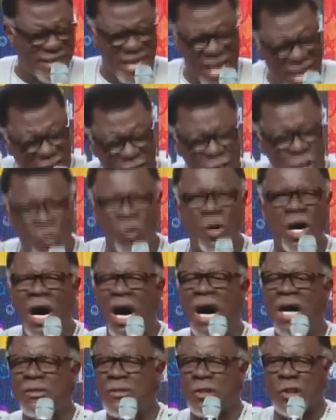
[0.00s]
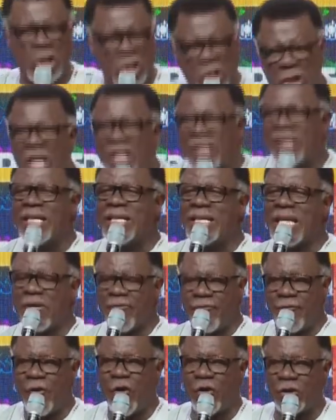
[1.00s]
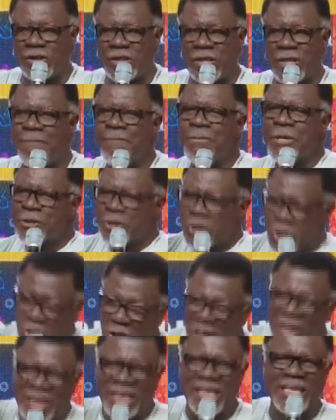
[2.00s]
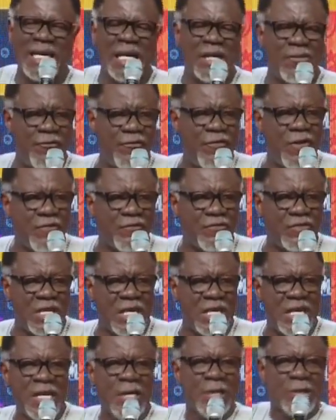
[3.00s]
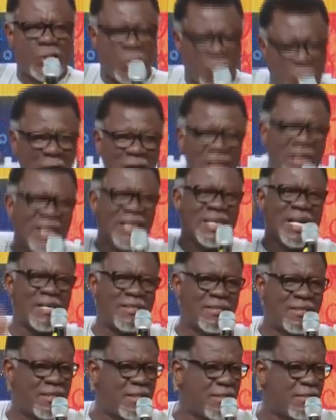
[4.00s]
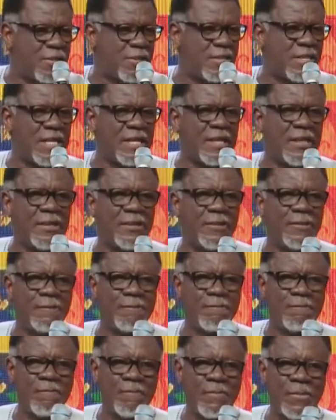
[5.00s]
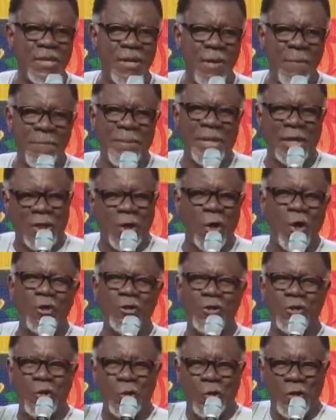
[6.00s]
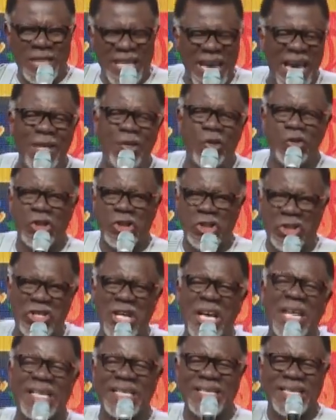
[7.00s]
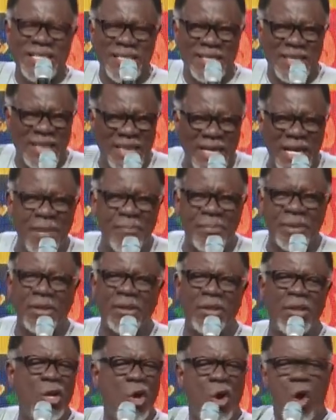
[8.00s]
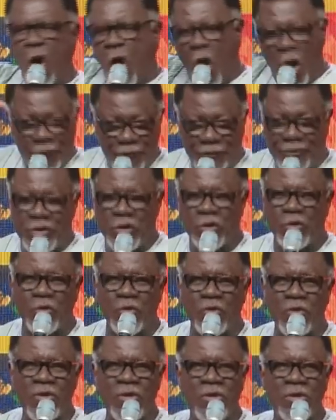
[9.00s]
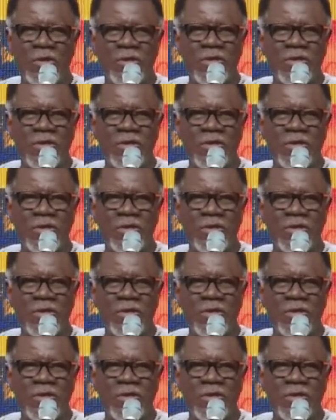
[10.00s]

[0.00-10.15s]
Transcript: And there you are, struggling at 40, struggling at 50, struggling at 60, because you cannot shake this label off you.